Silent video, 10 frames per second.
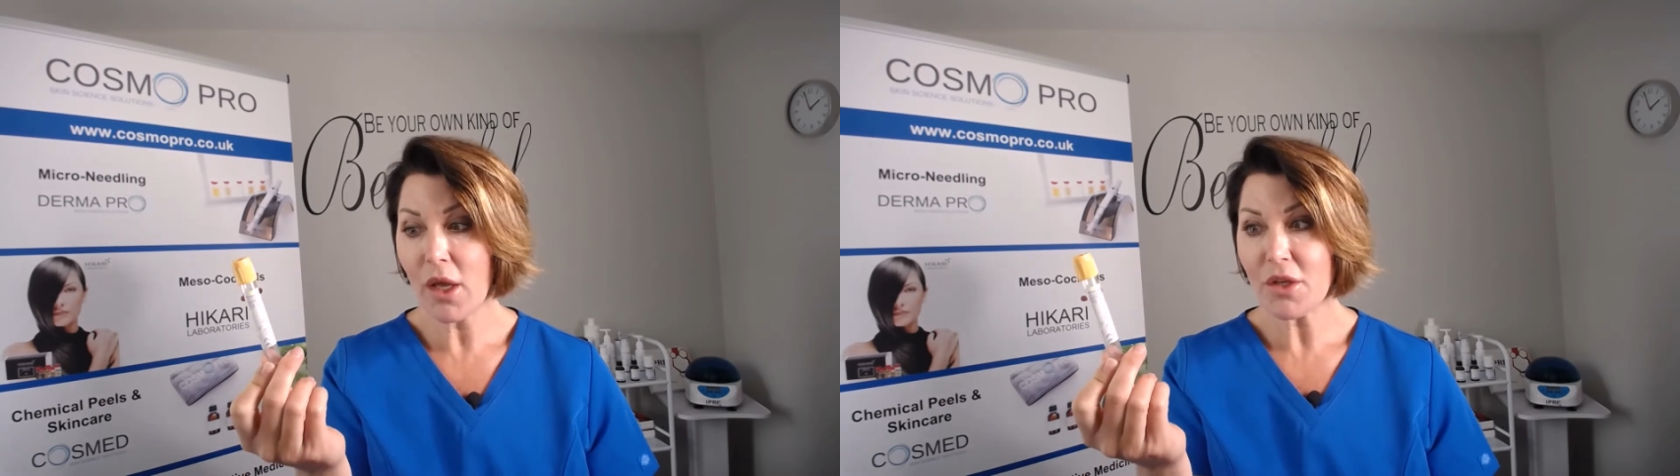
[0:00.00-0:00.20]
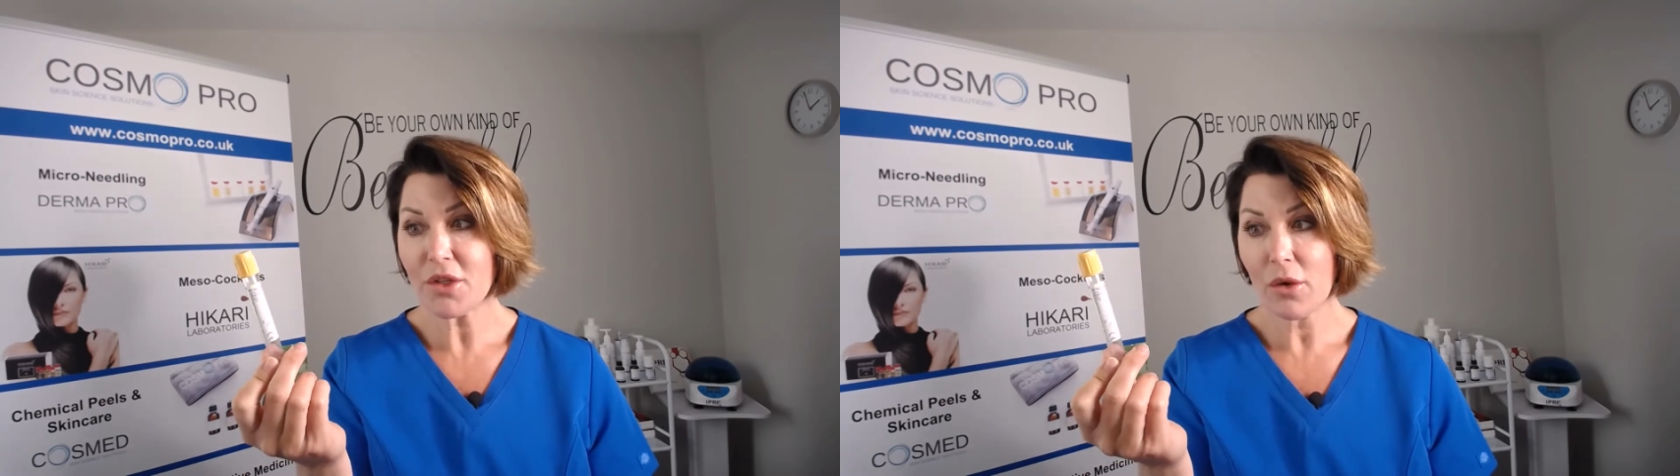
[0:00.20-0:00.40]

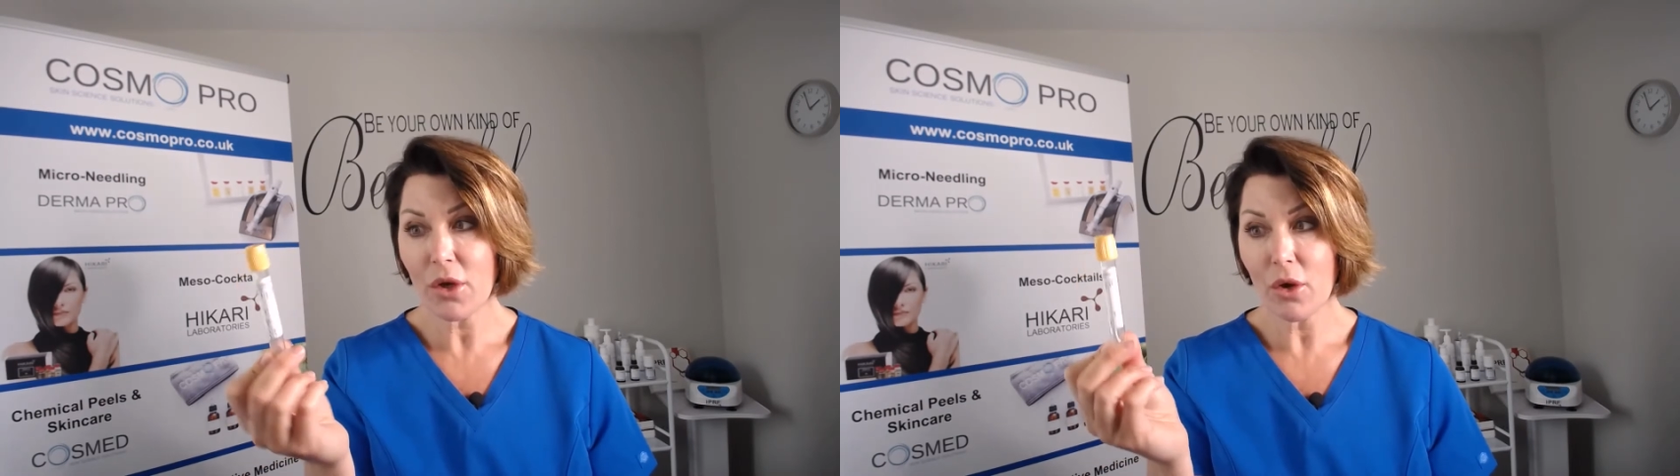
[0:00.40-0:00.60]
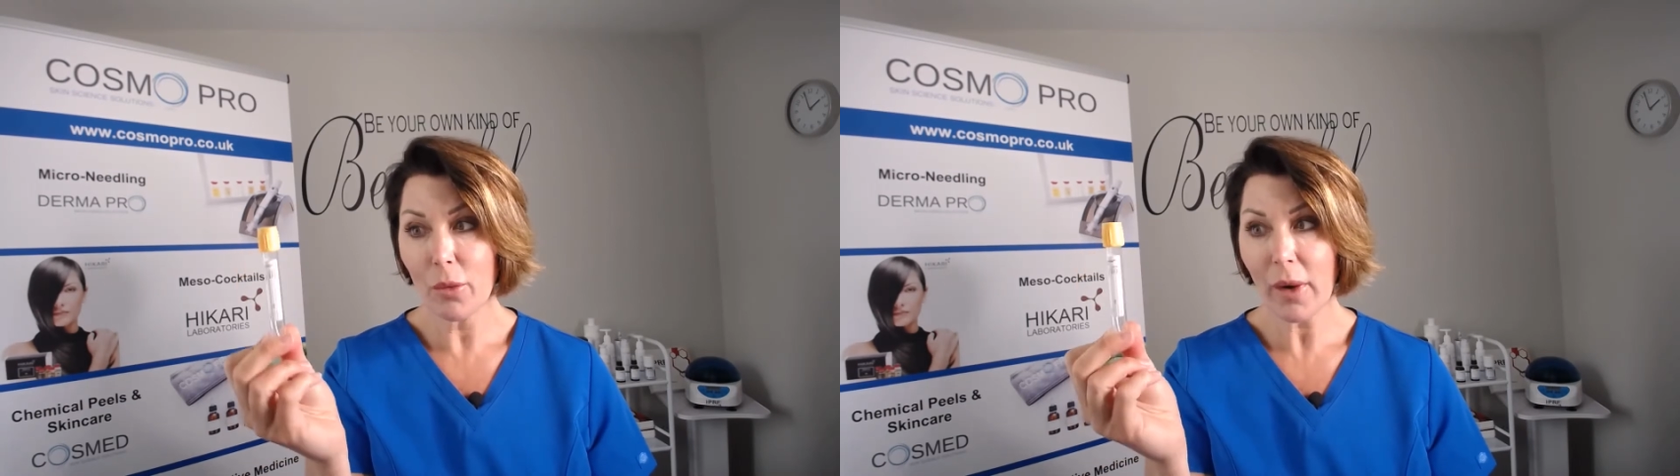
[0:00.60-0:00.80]
so
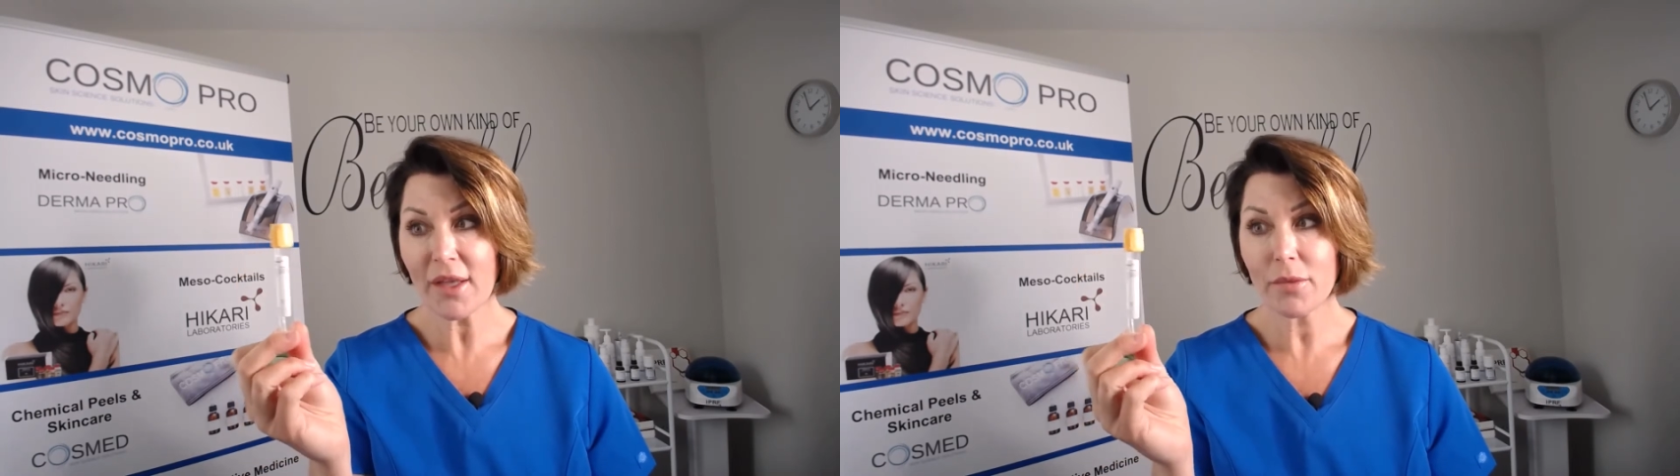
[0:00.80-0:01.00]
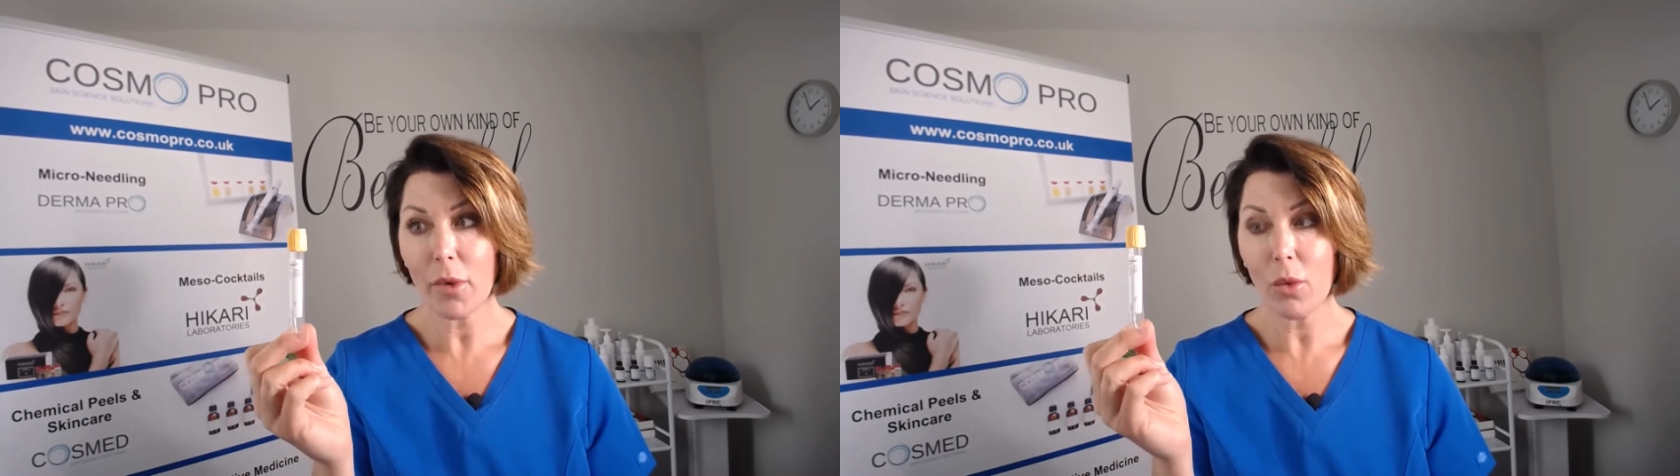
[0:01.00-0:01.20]
your
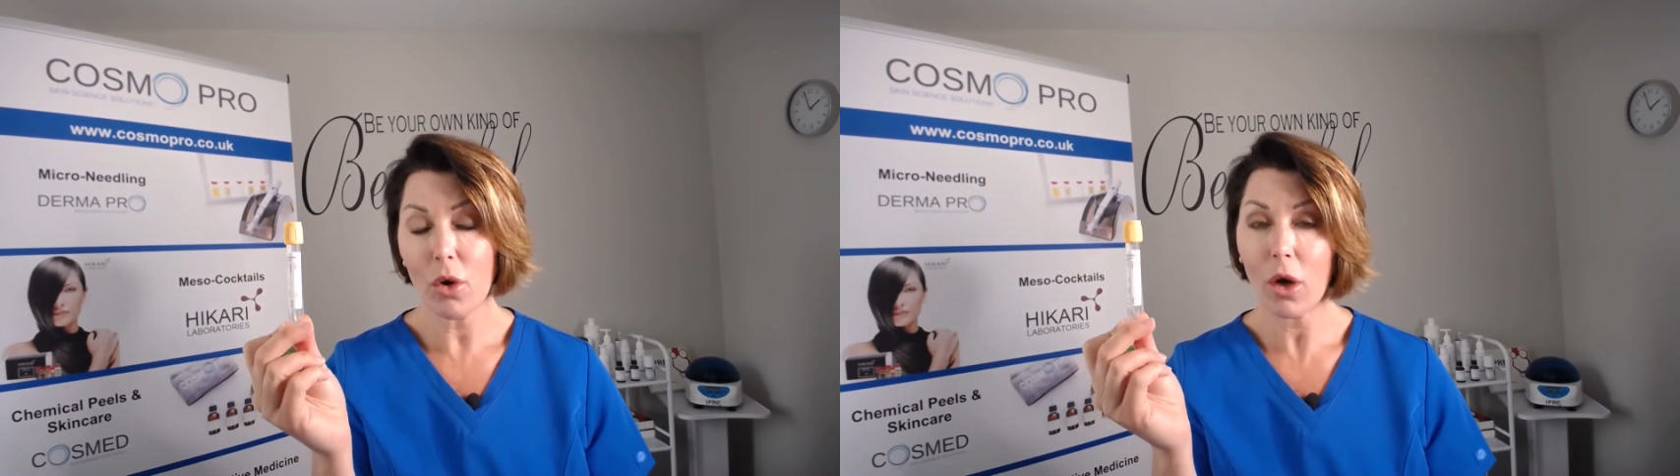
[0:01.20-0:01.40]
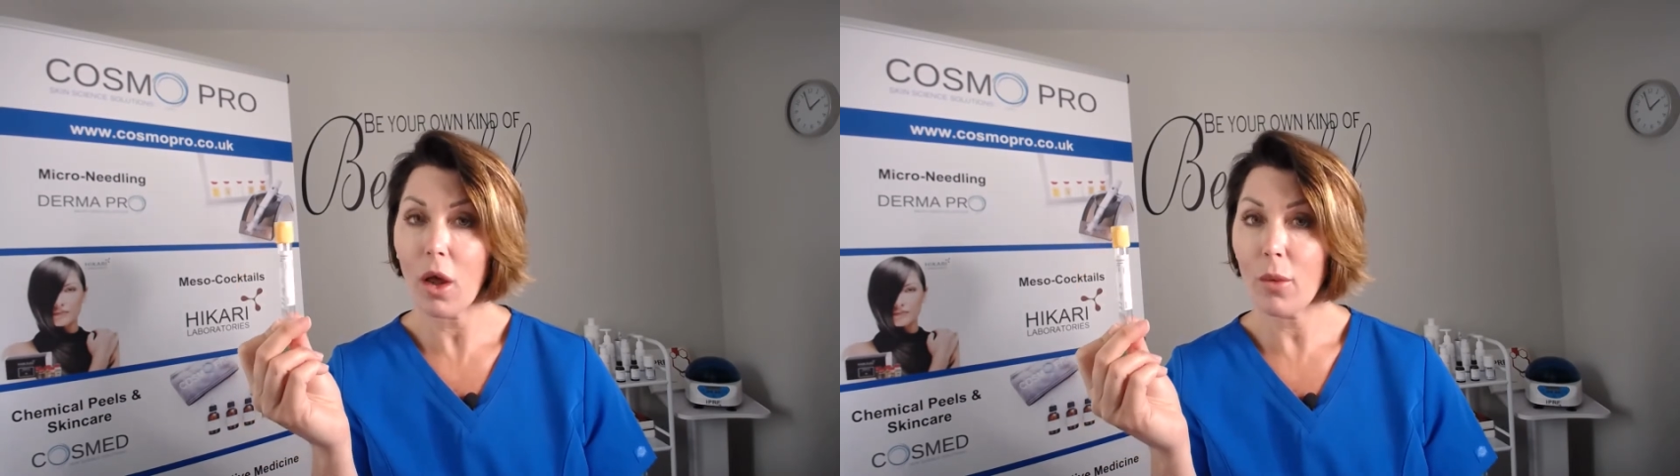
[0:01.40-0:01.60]
plasma will clot